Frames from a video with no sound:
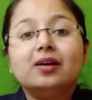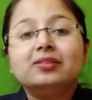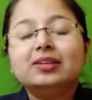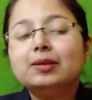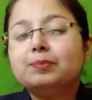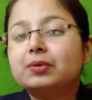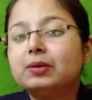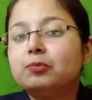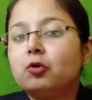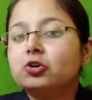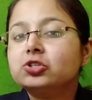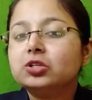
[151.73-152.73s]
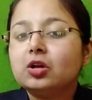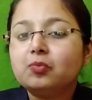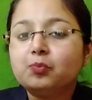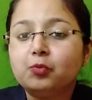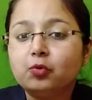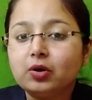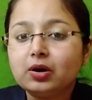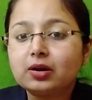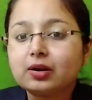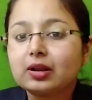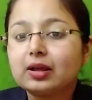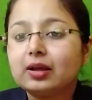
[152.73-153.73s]
the proportion of
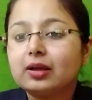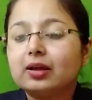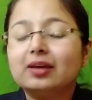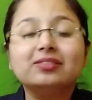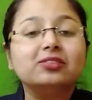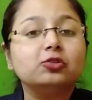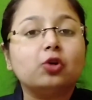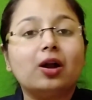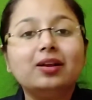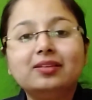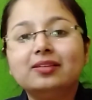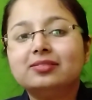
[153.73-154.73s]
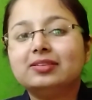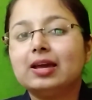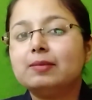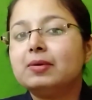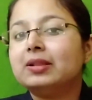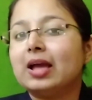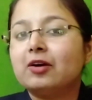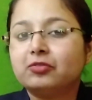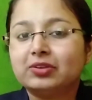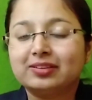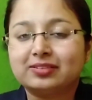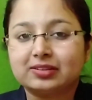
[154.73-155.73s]
poor is not the same in
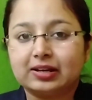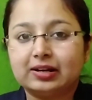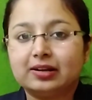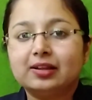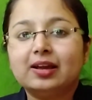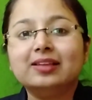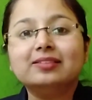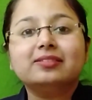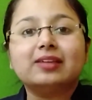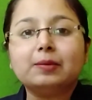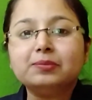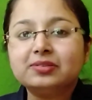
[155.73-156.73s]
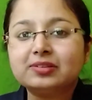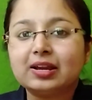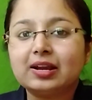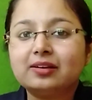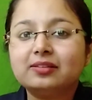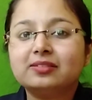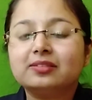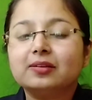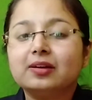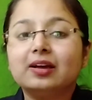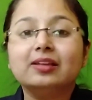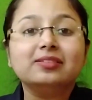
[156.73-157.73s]
every state. In some states
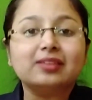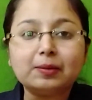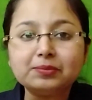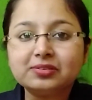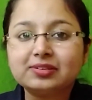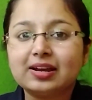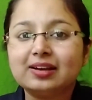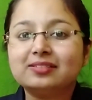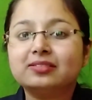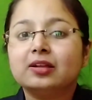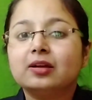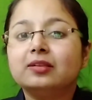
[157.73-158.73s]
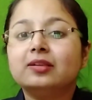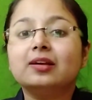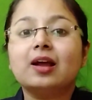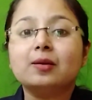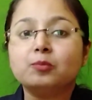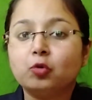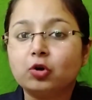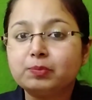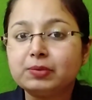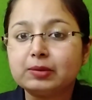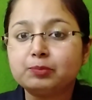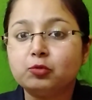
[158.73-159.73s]
there are more
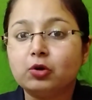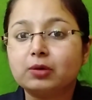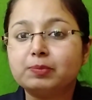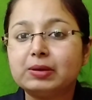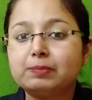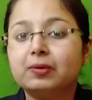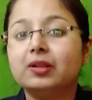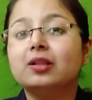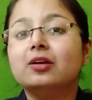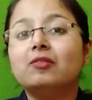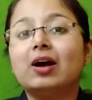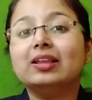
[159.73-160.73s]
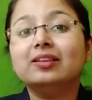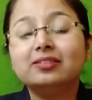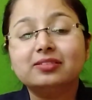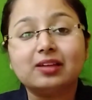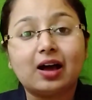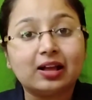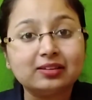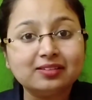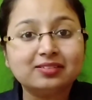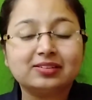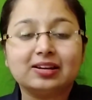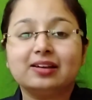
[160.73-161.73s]
poor people, while in
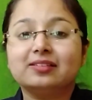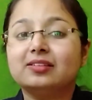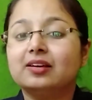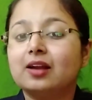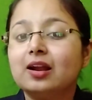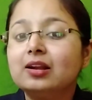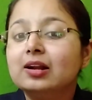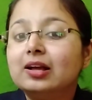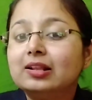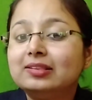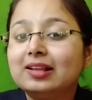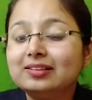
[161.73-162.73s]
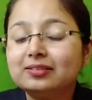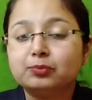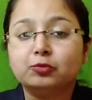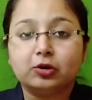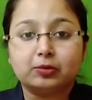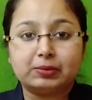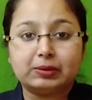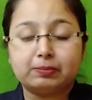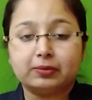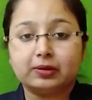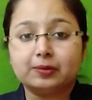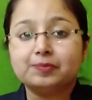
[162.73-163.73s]
other states there are less poor
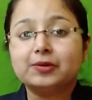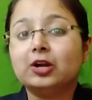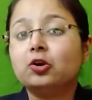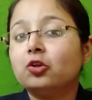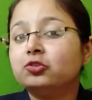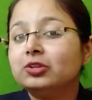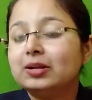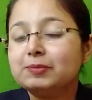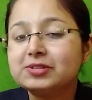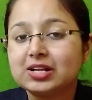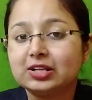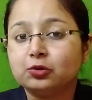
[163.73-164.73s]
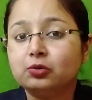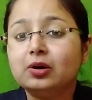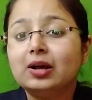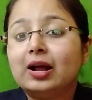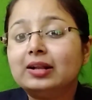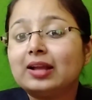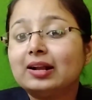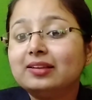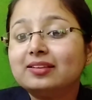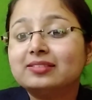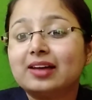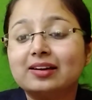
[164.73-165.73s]
people. And also let me tell you that
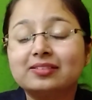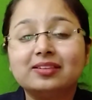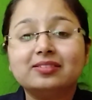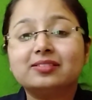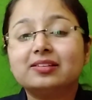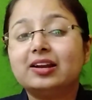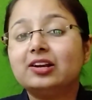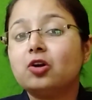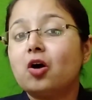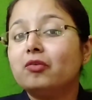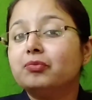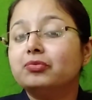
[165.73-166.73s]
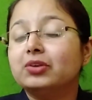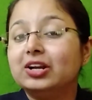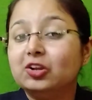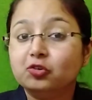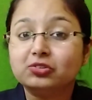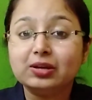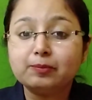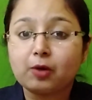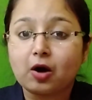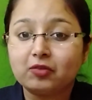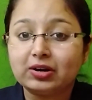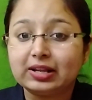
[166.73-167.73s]
the success rate of reducing
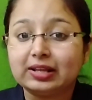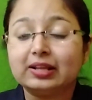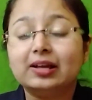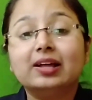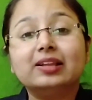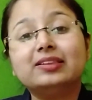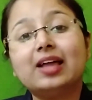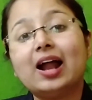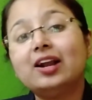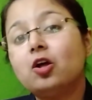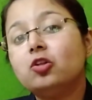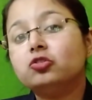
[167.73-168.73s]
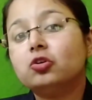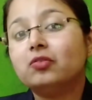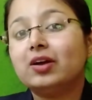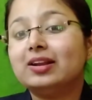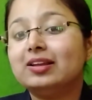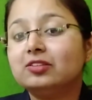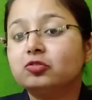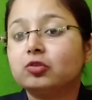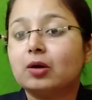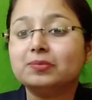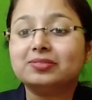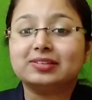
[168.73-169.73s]
poverty, that also varies
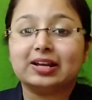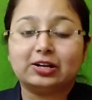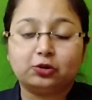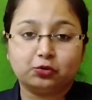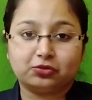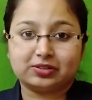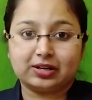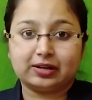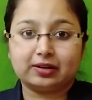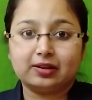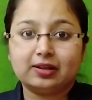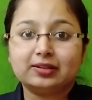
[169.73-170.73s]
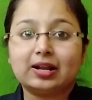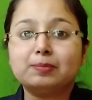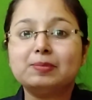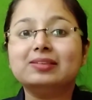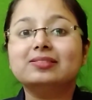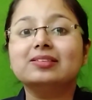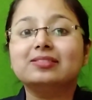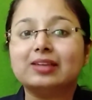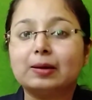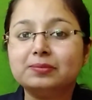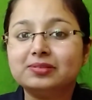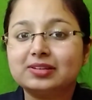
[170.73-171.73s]
from state to state. That means in
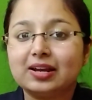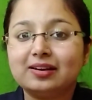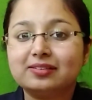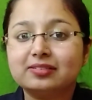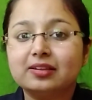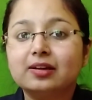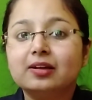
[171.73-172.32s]
some states